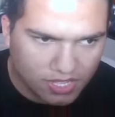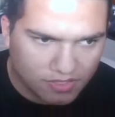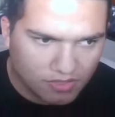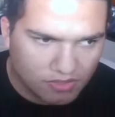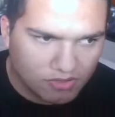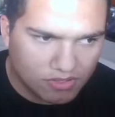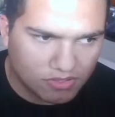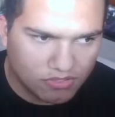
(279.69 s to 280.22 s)
And
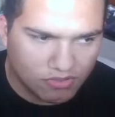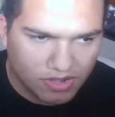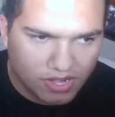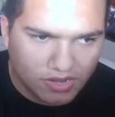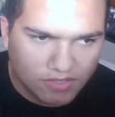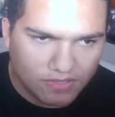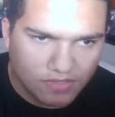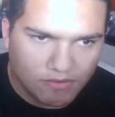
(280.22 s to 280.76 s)
you can turn
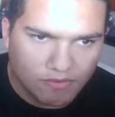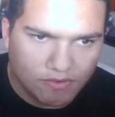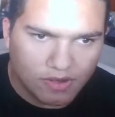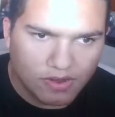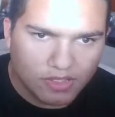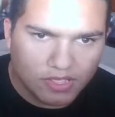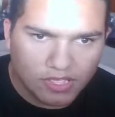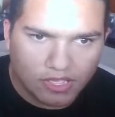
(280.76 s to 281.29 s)
anything you want.
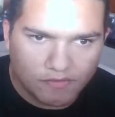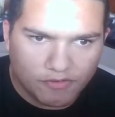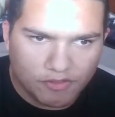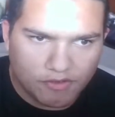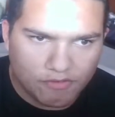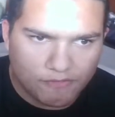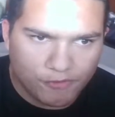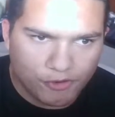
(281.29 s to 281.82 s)
If
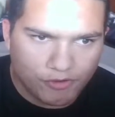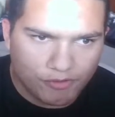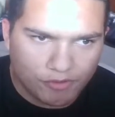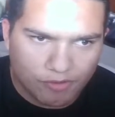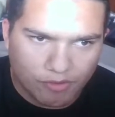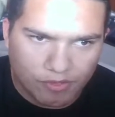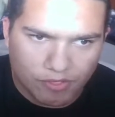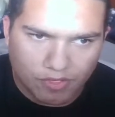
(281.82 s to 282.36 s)
you know
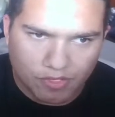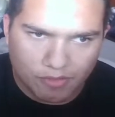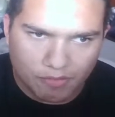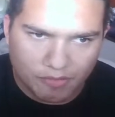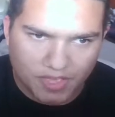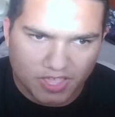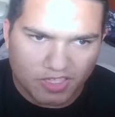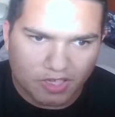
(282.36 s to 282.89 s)
some
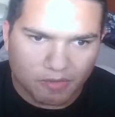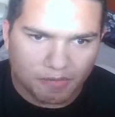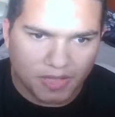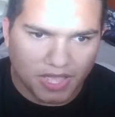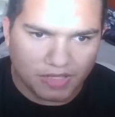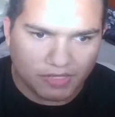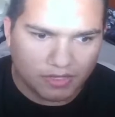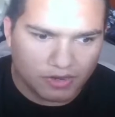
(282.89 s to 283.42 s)
basic
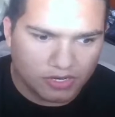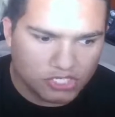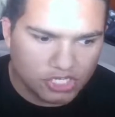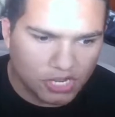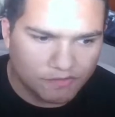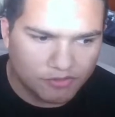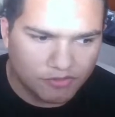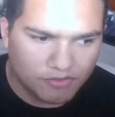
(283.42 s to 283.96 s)
Python and
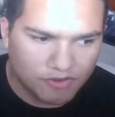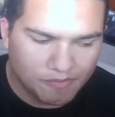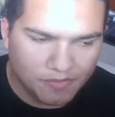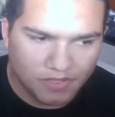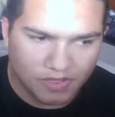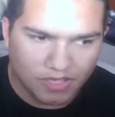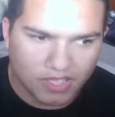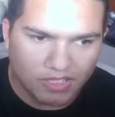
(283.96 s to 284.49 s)
JavaScript,
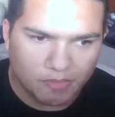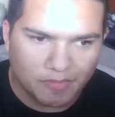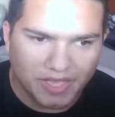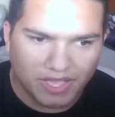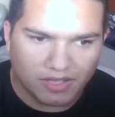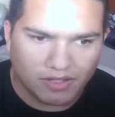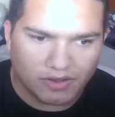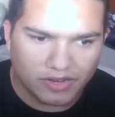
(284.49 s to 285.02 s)
okay, it's
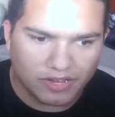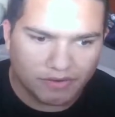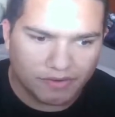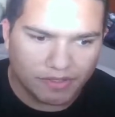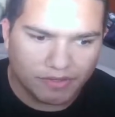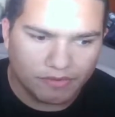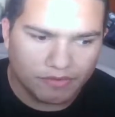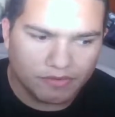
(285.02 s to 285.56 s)
back on. There we go.